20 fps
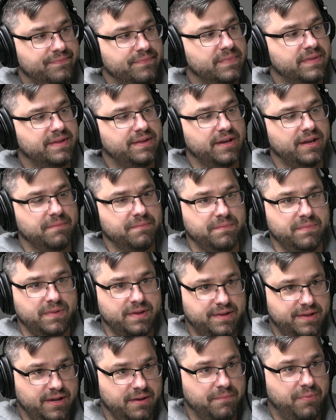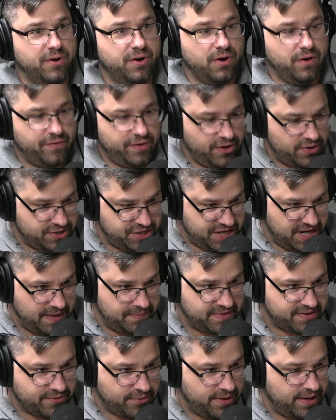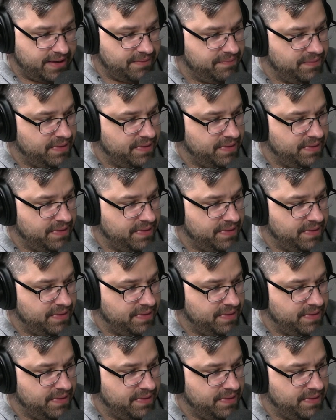So you can put it over your GM screen.